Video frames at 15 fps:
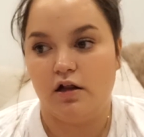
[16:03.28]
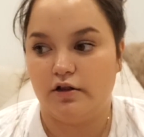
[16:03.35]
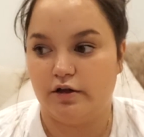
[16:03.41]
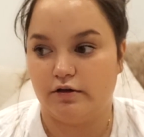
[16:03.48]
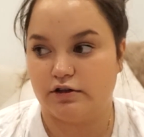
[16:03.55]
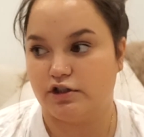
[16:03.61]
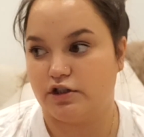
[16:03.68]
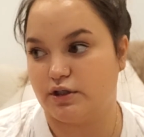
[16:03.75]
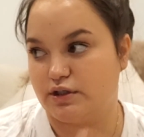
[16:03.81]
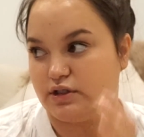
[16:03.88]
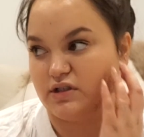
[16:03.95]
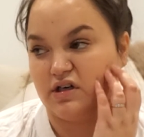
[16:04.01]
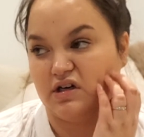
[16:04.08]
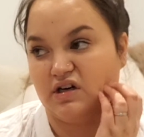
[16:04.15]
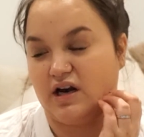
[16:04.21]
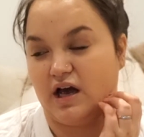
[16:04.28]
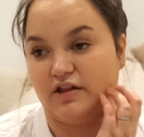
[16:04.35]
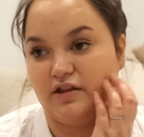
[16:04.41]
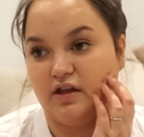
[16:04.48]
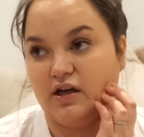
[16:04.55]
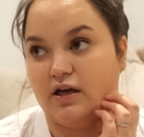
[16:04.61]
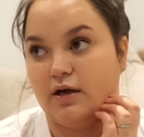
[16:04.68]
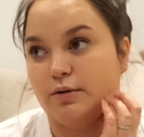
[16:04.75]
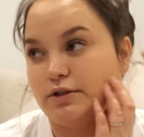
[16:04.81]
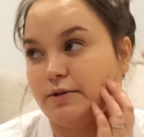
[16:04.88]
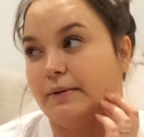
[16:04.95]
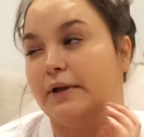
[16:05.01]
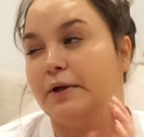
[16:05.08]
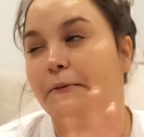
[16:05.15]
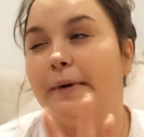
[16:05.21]
there was just nothing. It was
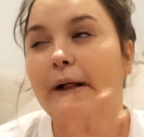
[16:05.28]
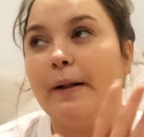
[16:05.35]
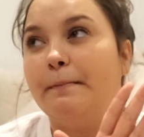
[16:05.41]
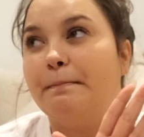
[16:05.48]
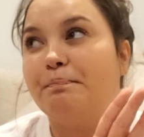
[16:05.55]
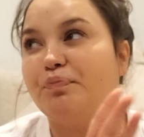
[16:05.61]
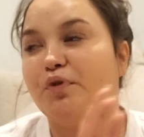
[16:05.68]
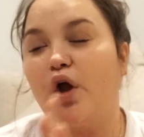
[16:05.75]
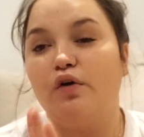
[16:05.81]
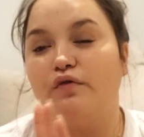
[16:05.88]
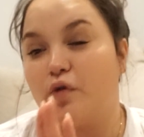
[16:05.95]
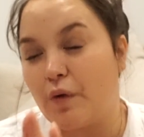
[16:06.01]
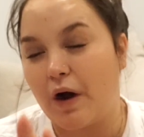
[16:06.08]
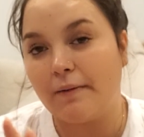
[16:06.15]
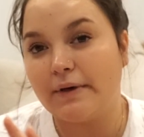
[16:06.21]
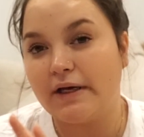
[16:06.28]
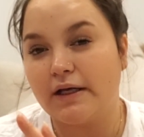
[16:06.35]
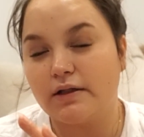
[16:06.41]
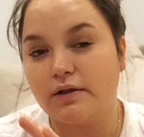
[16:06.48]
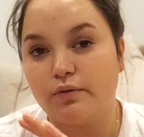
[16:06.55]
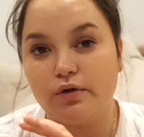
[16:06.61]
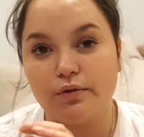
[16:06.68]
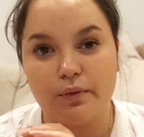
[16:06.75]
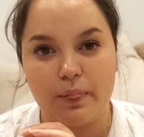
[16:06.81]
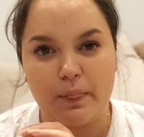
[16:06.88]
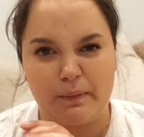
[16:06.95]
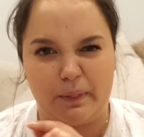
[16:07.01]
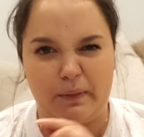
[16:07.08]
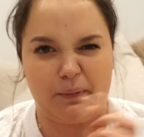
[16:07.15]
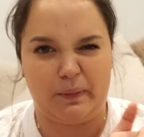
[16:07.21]
a little bit overwhelming at the mall.
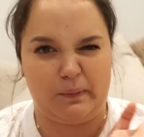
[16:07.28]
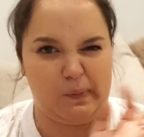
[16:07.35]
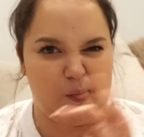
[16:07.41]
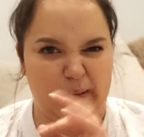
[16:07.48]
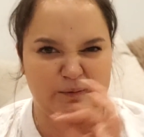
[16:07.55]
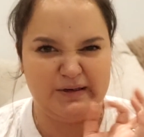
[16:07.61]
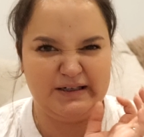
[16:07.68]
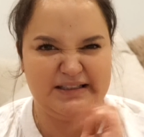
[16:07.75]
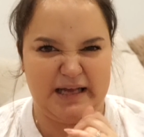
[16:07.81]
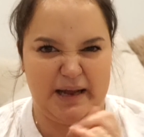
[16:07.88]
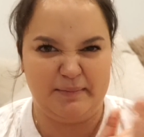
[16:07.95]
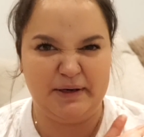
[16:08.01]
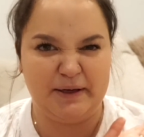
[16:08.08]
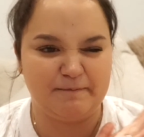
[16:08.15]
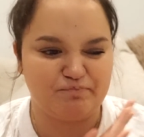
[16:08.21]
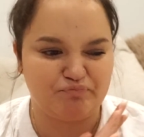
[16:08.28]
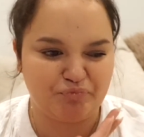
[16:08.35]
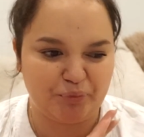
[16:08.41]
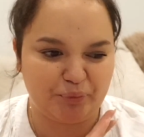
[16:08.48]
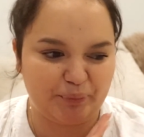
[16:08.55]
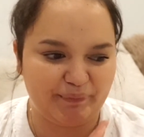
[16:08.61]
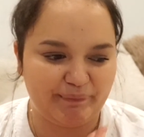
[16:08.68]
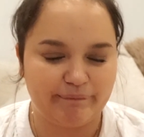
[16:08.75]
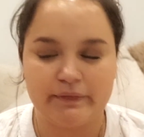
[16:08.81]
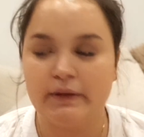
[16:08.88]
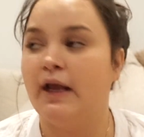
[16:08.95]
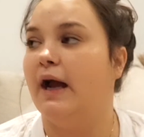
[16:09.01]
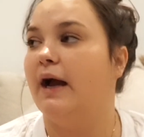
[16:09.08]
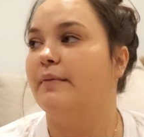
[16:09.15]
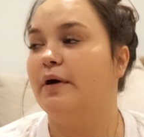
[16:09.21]
what is happening?
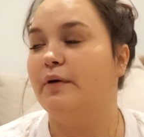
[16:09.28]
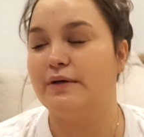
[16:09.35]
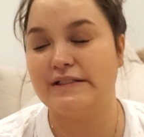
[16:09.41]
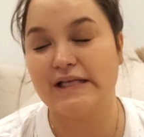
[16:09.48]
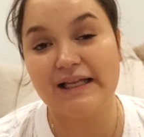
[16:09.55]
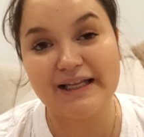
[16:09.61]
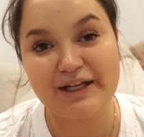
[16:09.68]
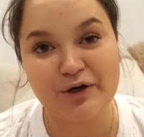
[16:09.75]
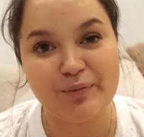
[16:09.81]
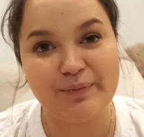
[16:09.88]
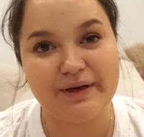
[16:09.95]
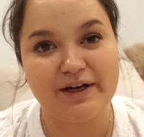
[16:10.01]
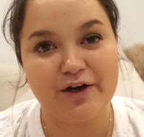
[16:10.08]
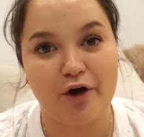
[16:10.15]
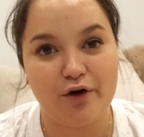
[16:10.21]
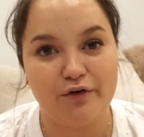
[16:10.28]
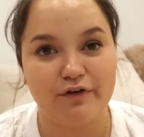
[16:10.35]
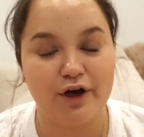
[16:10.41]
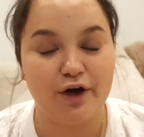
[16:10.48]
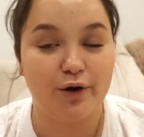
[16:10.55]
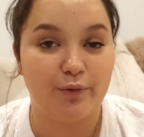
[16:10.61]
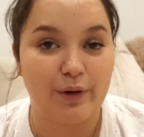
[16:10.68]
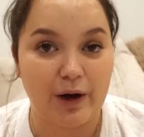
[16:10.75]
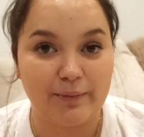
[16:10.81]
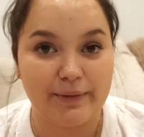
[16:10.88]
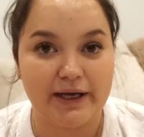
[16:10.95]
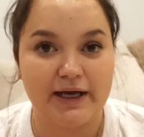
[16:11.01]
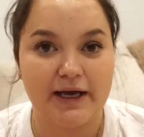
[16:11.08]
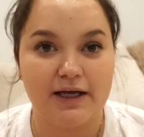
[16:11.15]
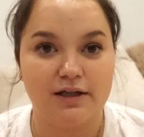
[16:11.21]
Um, it was a little bit
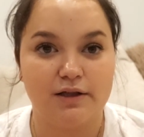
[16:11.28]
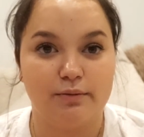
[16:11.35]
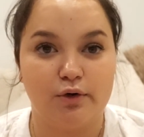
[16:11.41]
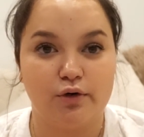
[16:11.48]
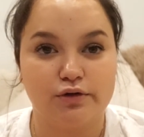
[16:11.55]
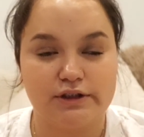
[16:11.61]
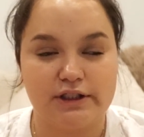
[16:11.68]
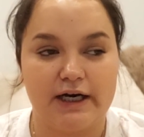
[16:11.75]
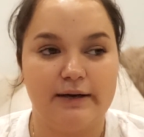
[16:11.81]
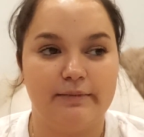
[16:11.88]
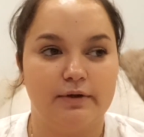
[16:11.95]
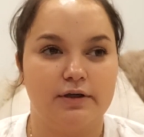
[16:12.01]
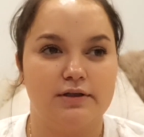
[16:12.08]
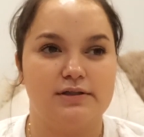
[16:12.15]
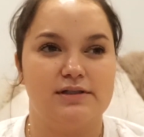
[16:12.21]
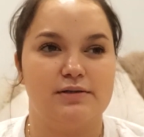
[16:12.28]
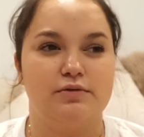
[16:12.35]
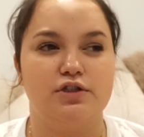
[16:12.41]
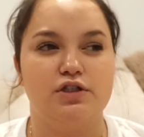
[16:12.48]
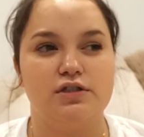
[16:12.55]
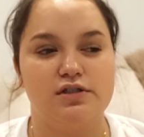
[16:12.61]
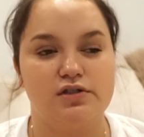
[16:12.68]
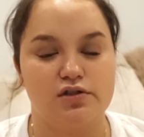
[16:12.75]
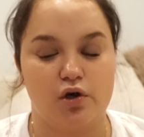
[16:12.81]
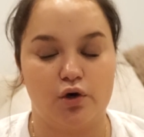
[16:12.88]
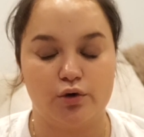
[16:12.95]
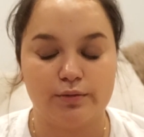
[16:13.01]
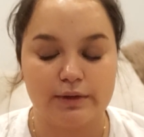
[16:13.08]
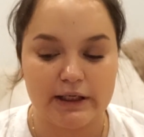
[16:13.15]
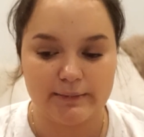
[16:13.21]
overwhelming at the mall today because there was just
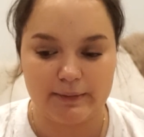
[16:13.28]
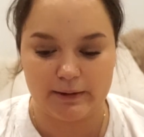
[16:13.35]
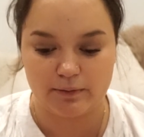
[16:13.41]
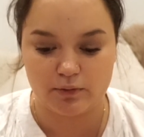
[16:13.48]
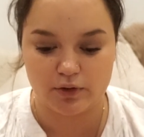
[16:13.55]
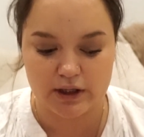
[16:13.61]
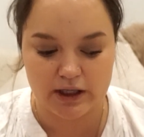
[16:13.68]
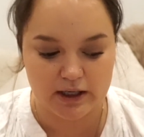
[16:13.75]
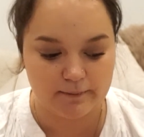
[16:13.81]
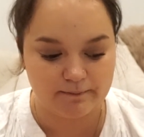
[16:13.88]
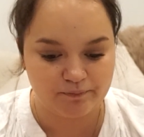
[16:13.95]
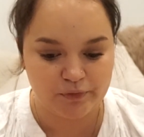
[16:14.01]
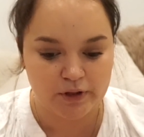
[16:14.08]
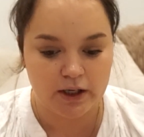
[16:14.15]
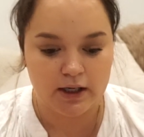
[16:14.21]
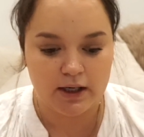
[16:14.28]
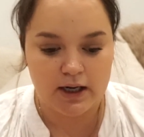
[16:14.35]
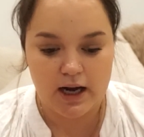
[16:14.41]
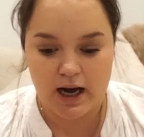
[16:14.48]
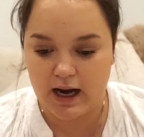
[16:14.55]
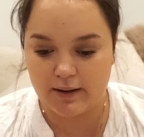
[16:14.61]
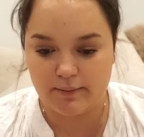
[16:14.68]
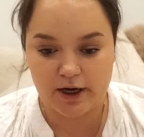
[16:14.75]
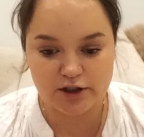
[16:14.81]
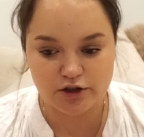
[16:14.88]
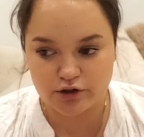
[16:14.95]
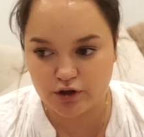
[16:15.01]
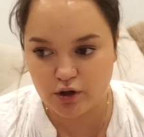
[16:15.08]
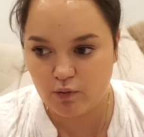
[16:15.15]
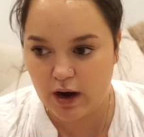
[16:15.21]
so many people there. Um, I
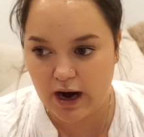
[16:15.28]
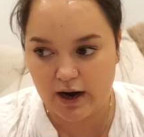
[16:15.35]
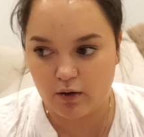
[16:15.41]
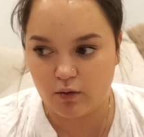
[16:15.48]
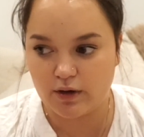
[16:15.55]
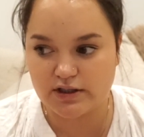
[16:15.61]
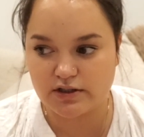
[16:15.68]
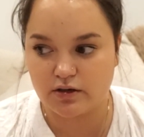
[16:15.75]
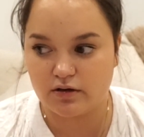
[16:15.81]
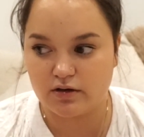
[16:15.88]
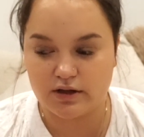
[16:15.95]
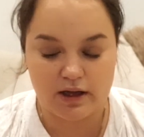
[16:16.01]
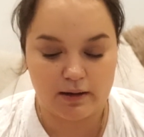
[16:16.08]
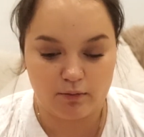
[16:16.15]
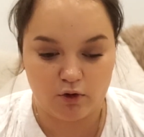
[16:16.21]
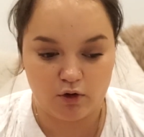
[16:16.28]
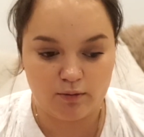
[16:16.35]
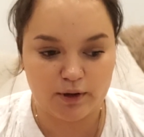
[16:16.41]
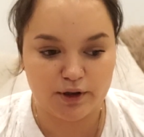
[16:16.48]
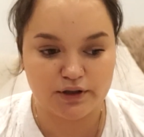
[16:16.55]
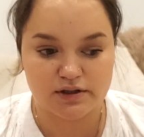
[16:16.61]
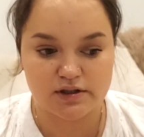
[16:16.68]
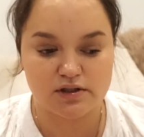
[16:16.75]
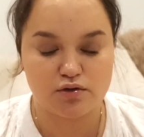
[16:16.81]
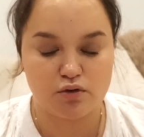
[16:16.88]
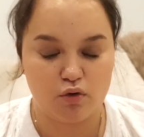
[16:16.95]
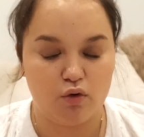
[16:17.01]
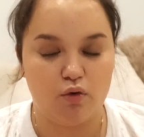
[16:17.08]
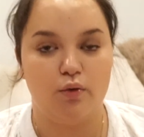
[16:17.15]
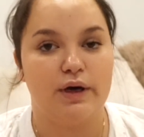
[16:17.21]
don't know why I always go to that mall because it's
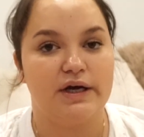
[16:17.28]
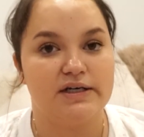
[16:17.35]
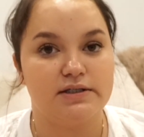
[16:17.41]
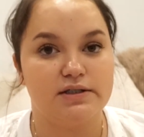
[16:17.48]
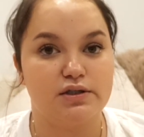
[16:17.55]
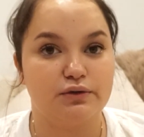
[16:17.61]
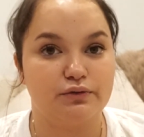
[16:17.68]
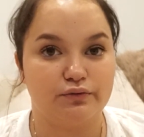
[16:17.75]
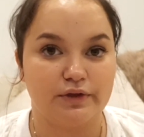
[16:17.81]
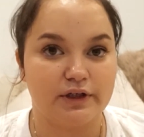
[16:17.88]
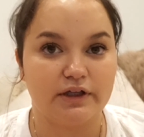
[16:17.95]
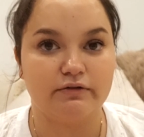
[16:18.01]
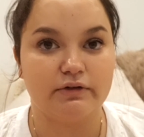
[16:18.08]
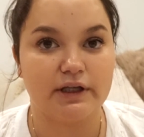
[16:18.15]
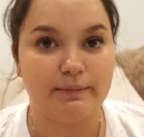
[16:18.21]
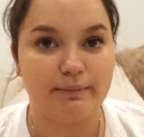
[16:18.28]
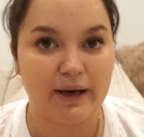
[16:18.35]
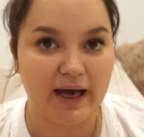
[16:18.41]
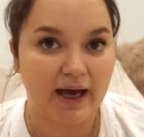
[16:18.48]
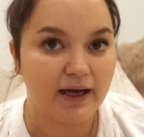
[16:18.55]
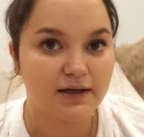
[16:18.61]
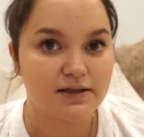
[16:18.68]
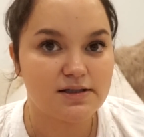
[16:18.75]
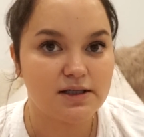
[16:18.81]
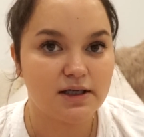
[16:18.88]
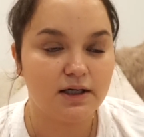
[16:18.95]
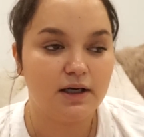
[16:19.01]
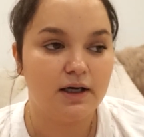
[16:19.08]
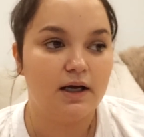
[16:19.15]
always really, really packed